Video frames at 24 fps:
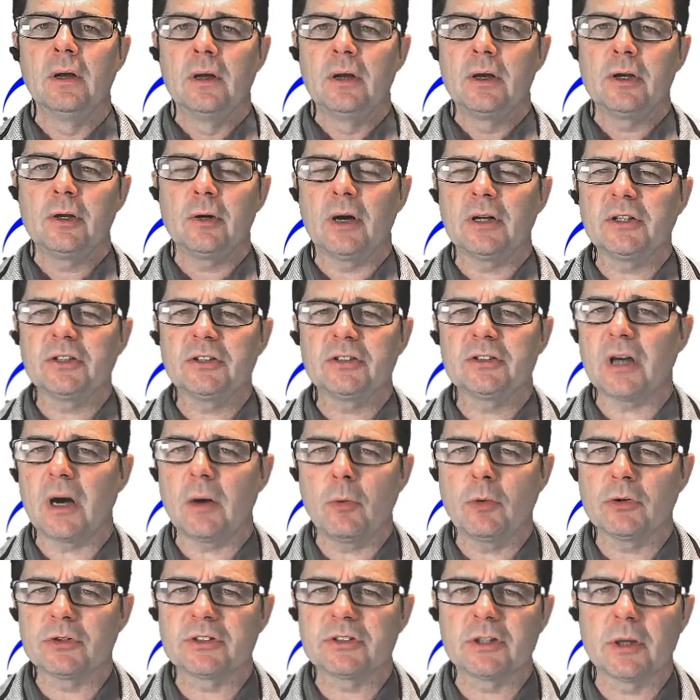I
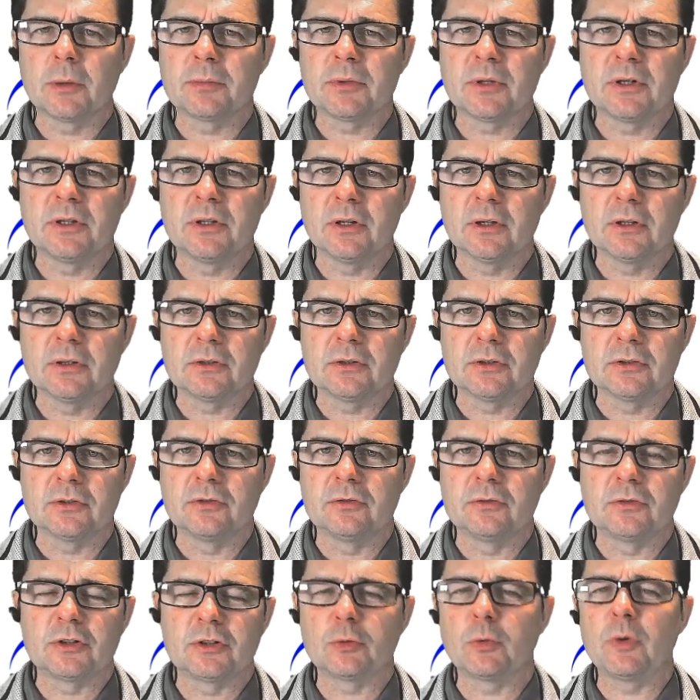want something to
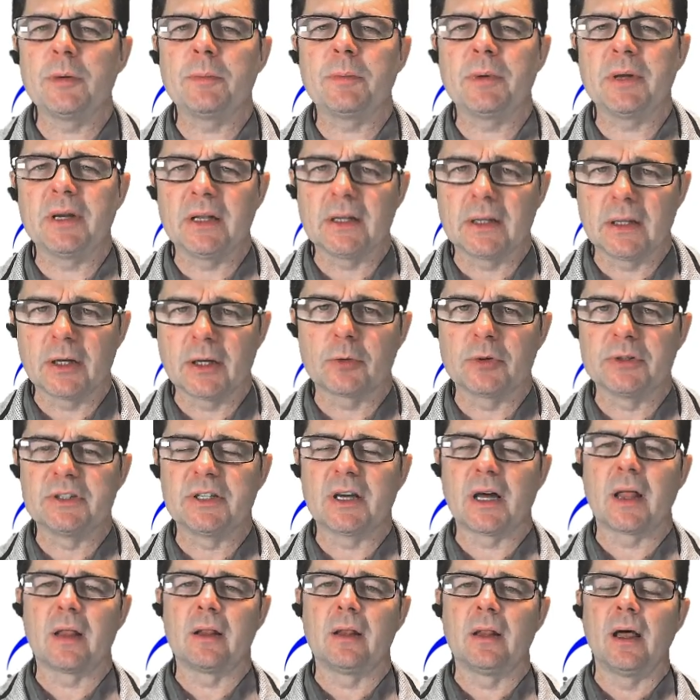sweep any liquids
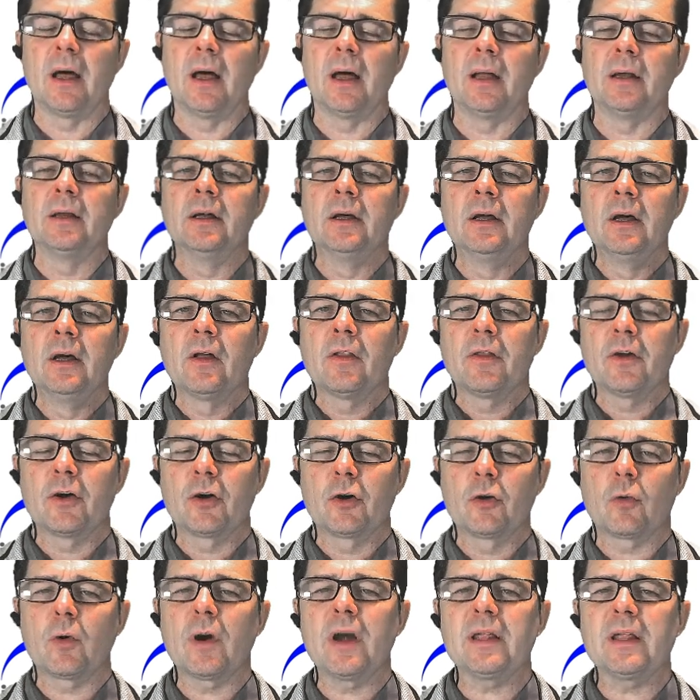out of the line. The
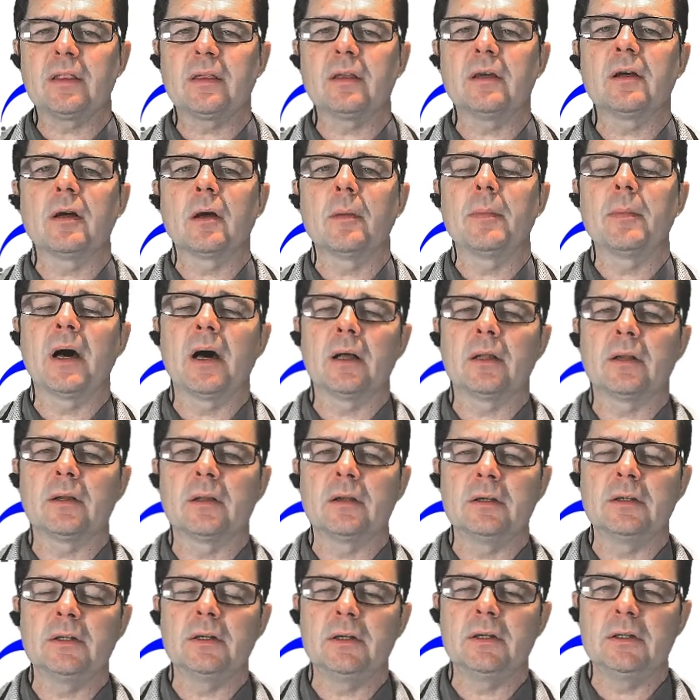great thing about
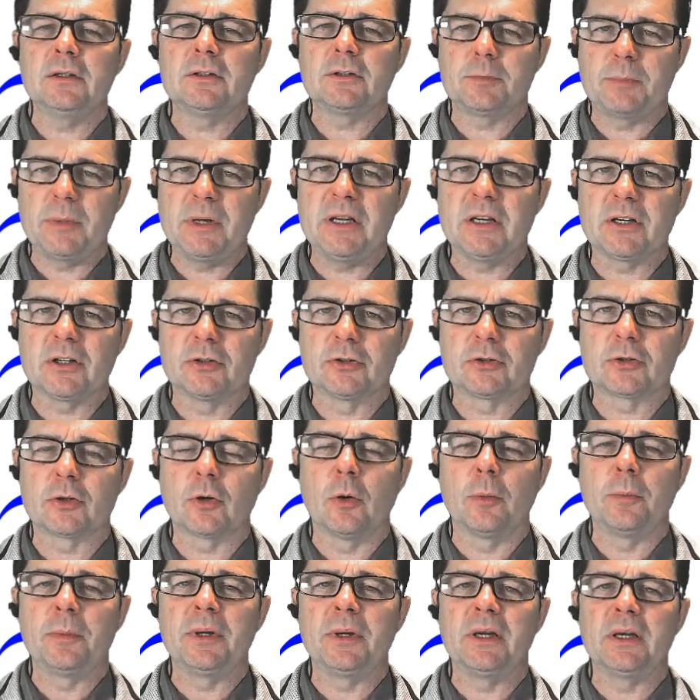the speed
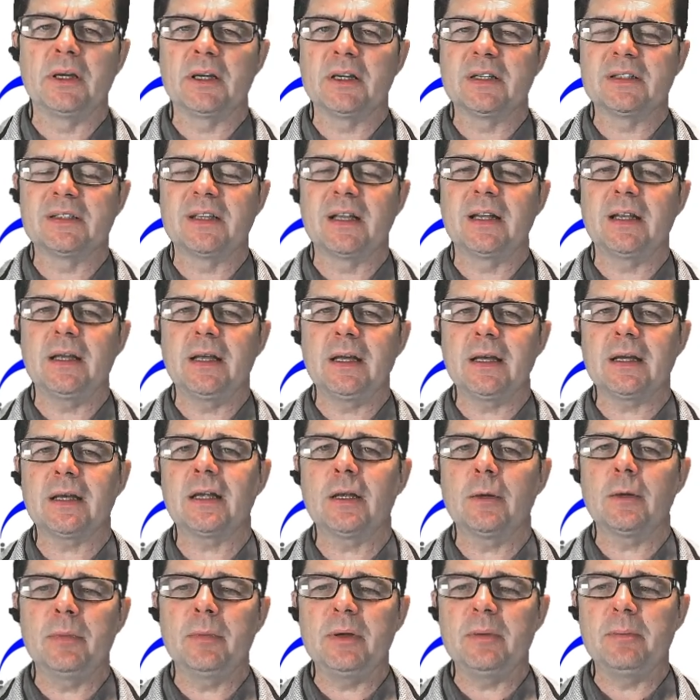control pig is that it
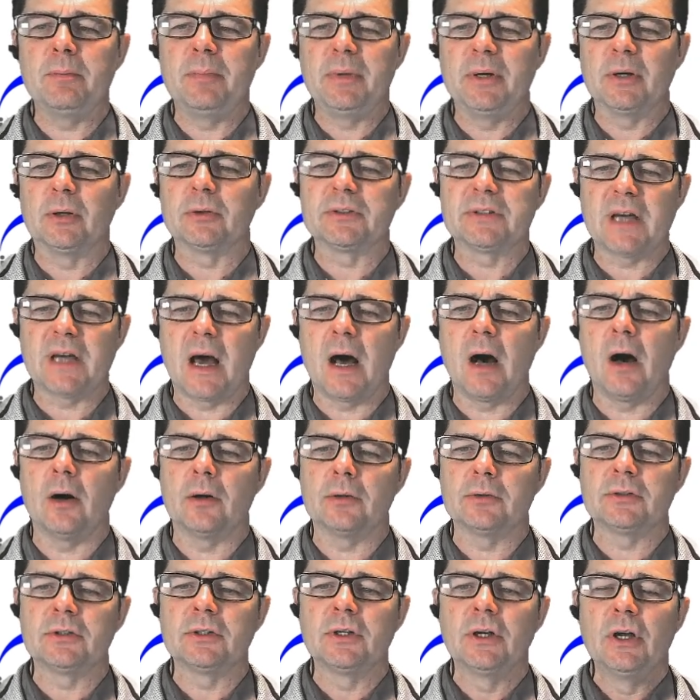can be built
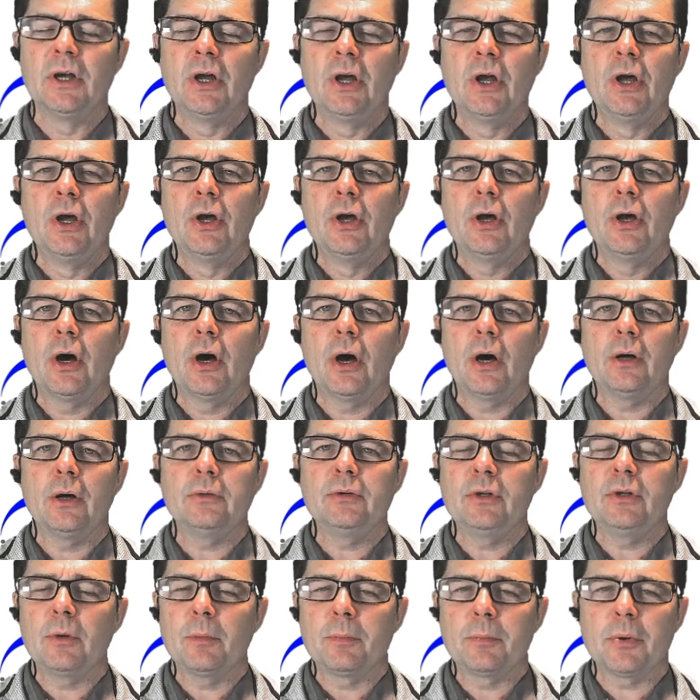out
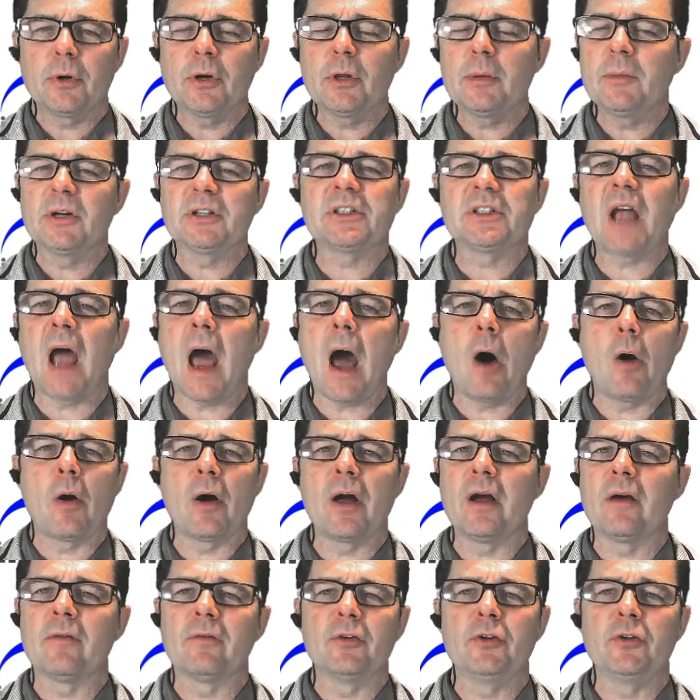pretty much
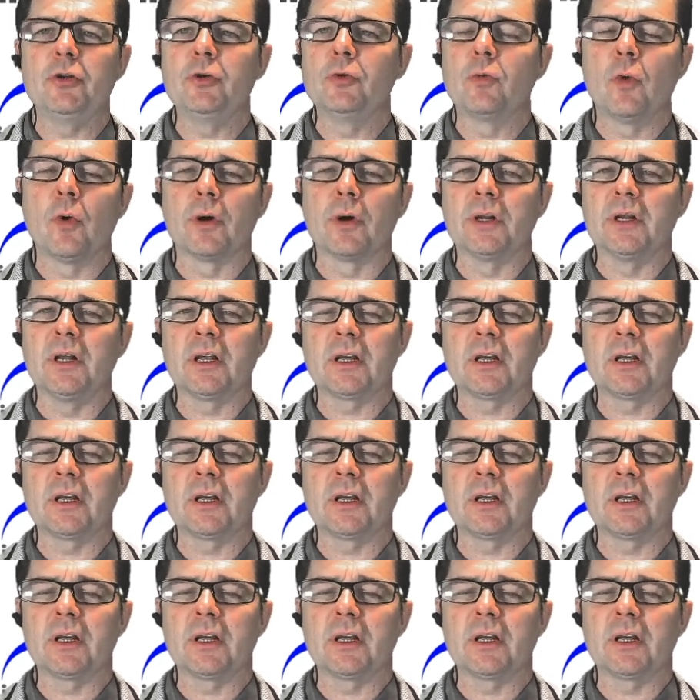however you want it.